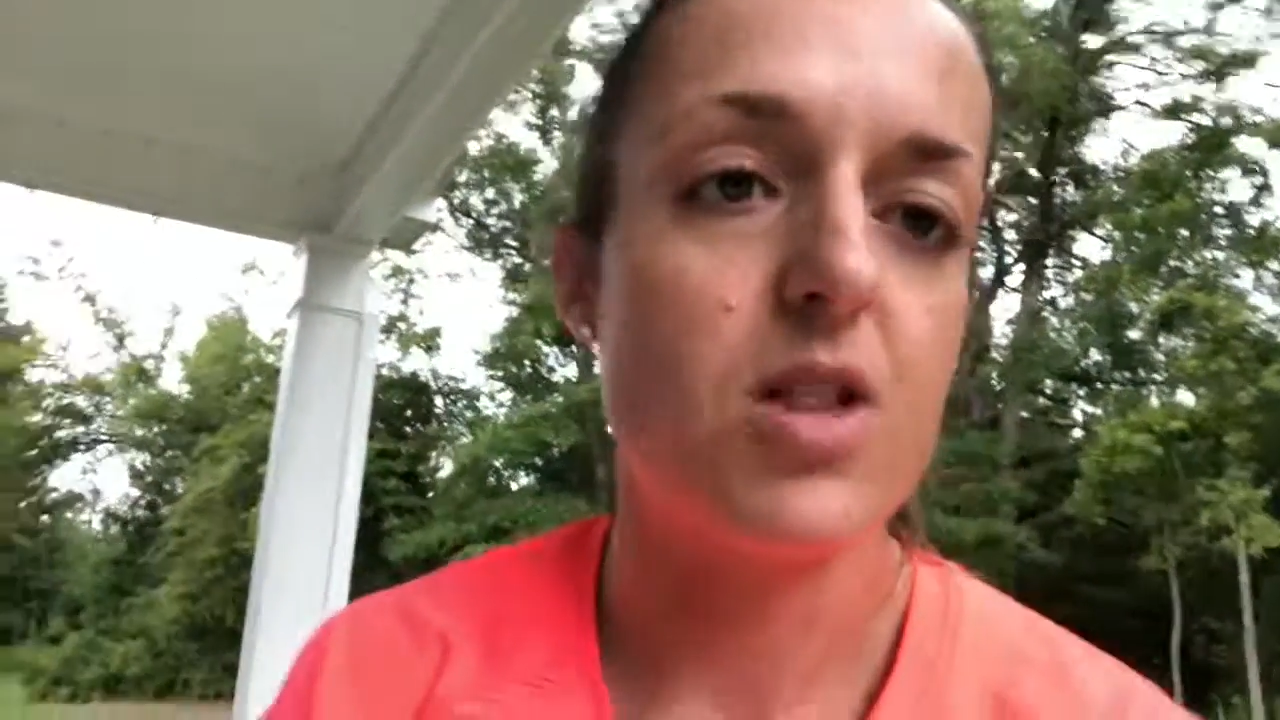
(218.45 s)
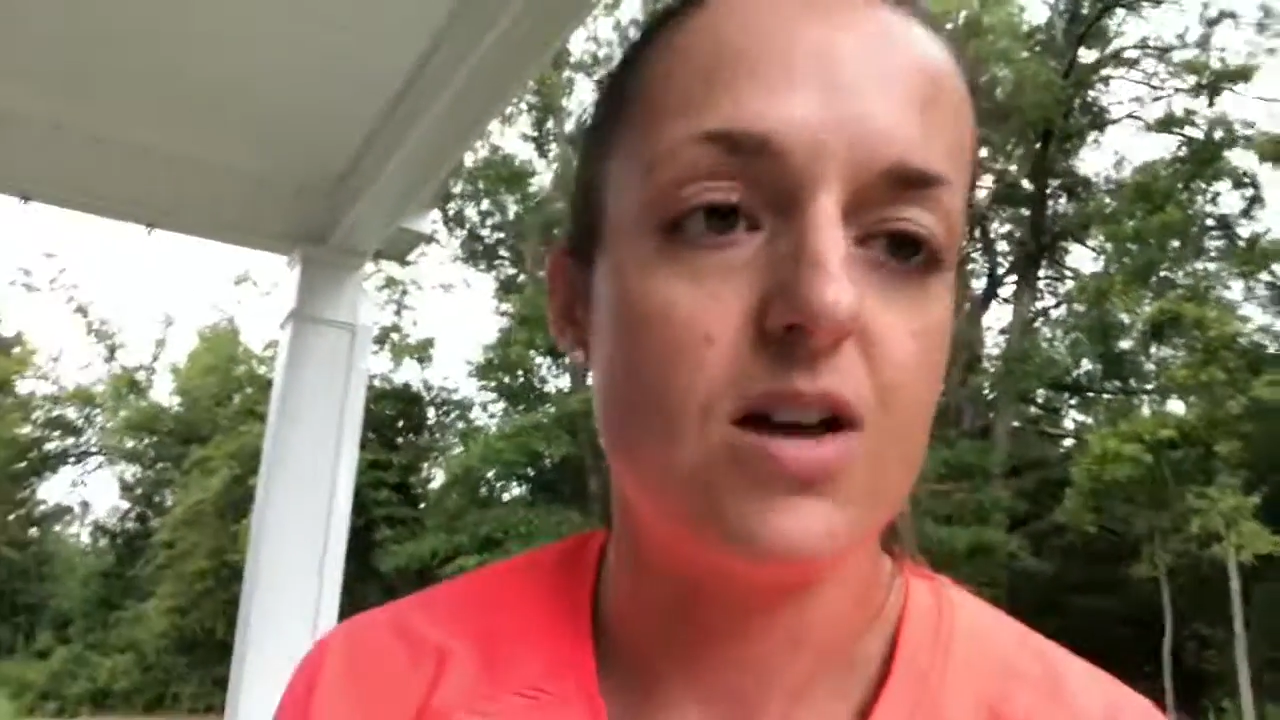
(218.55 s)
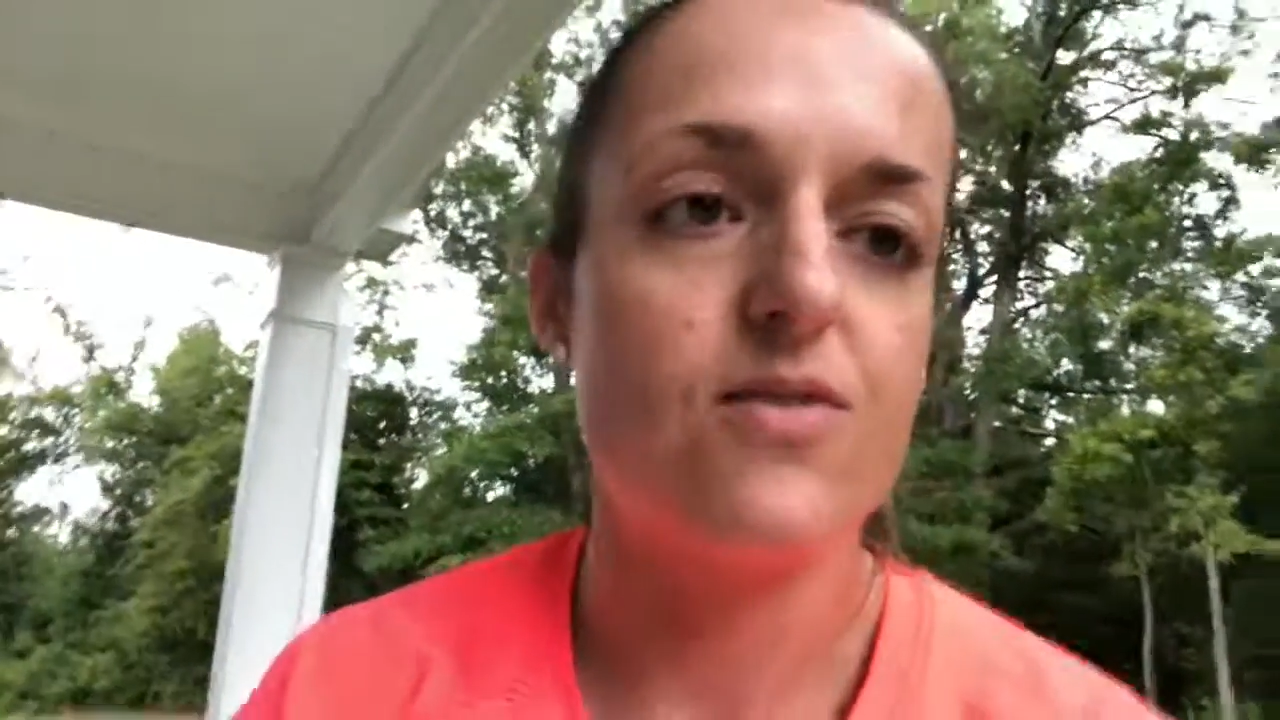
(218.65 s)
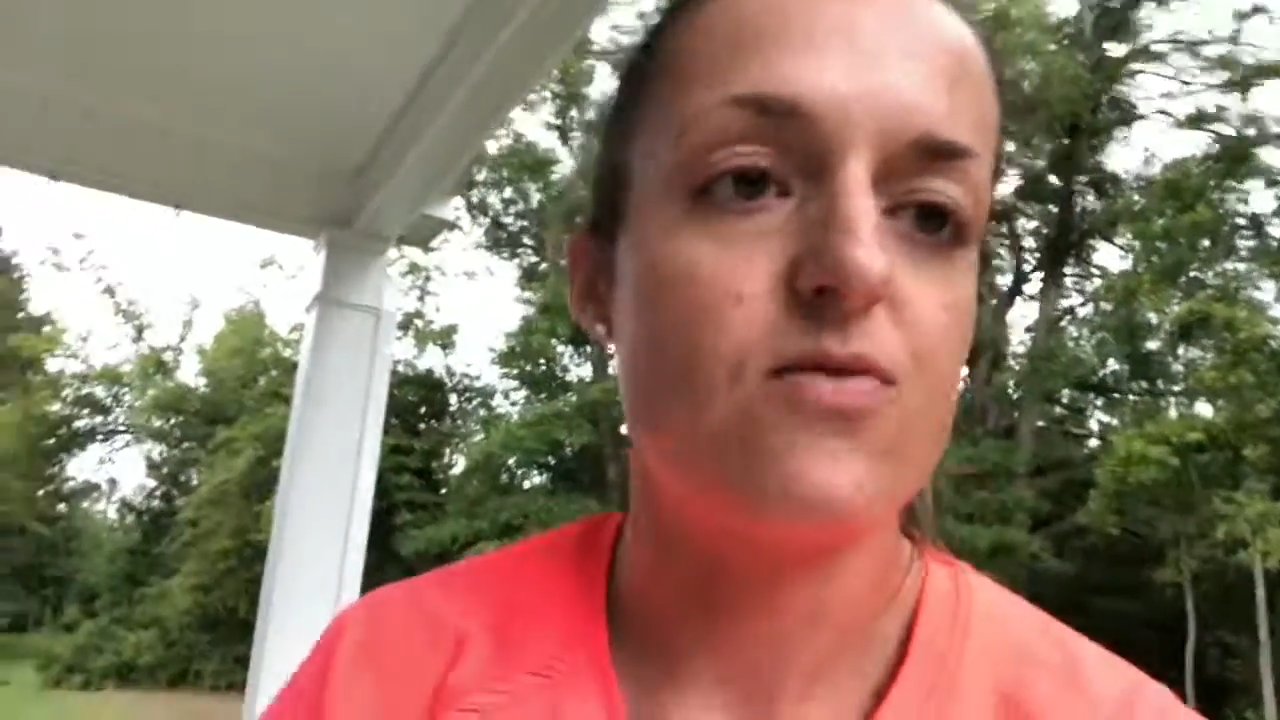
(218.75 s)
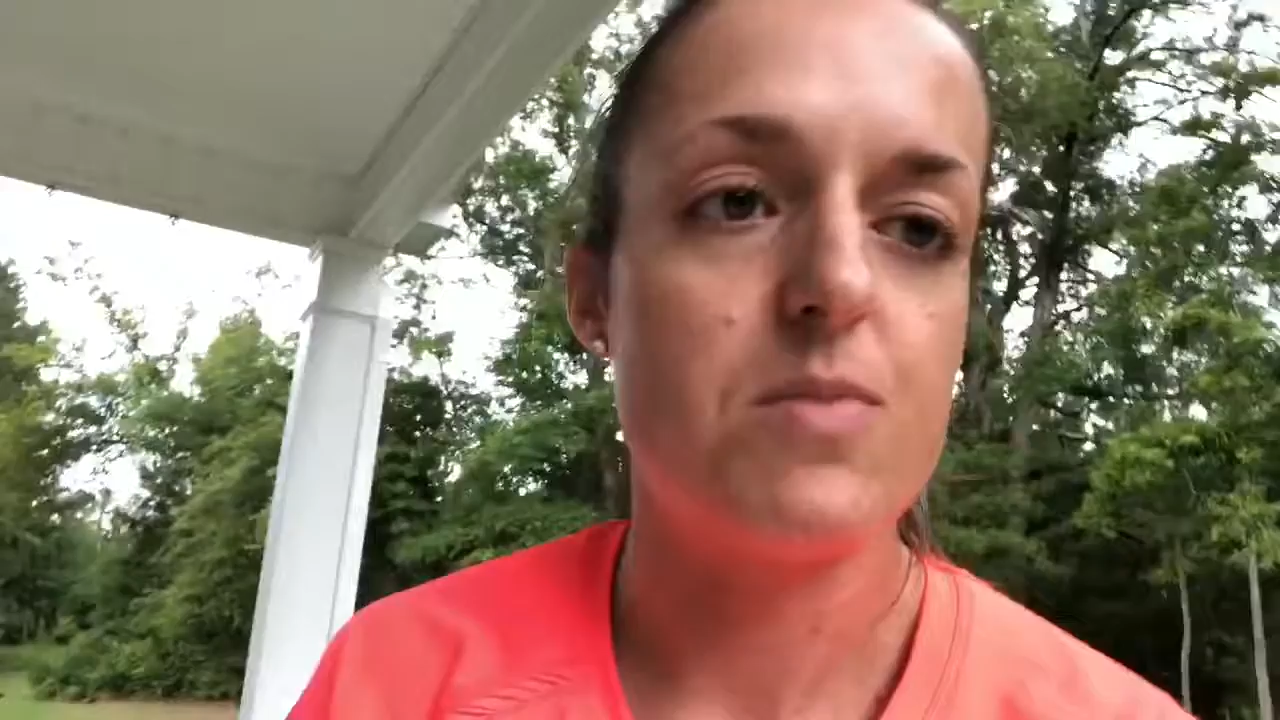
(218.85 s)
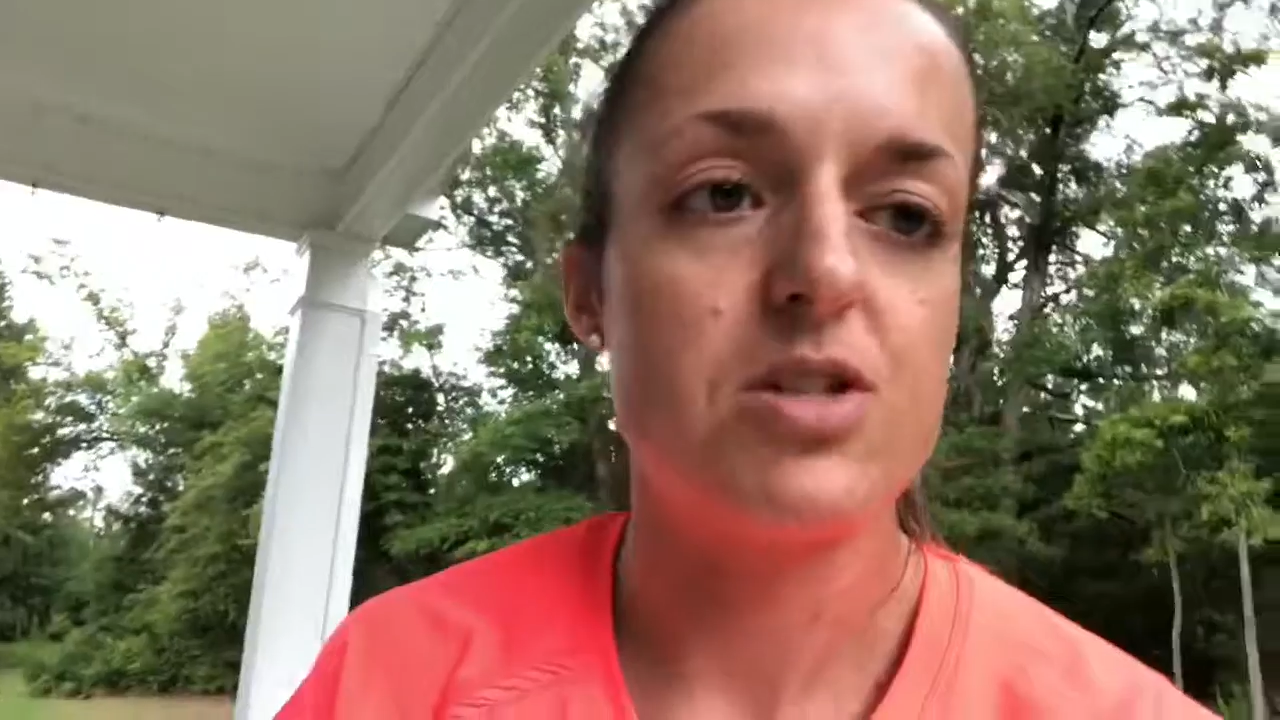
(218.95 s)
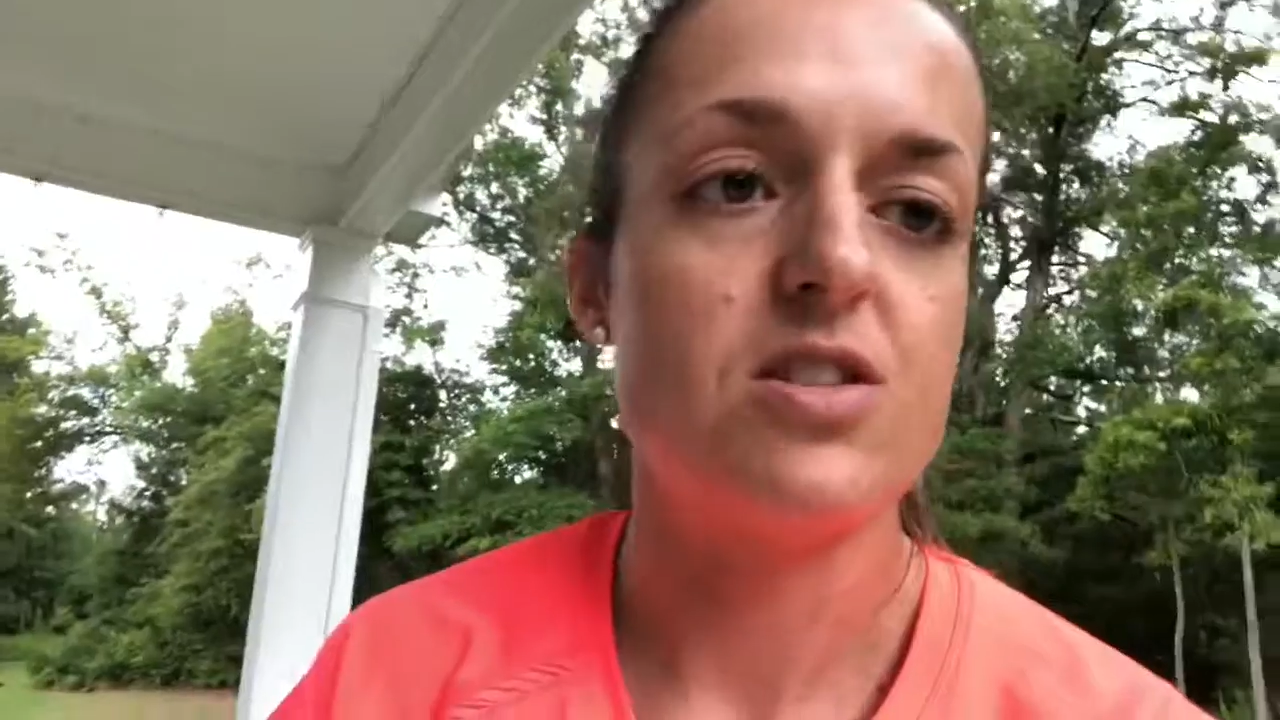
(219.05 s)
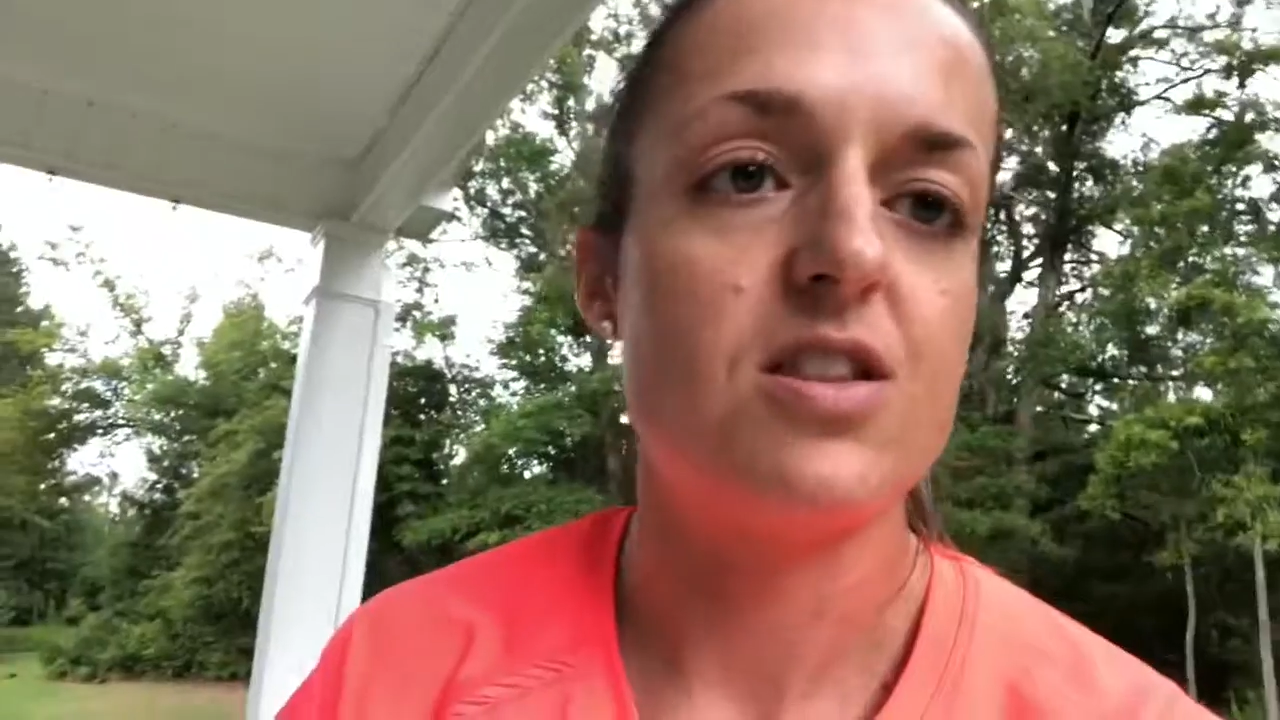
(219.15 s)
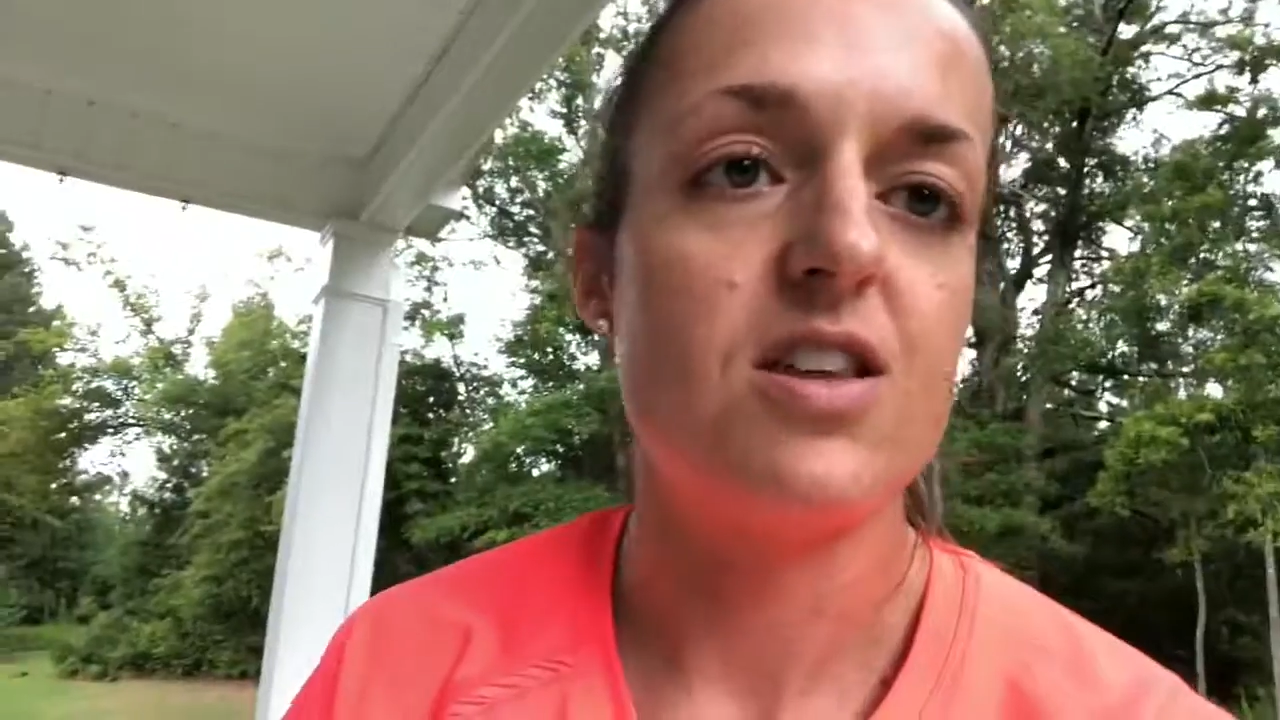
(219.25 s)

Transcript: a lot of information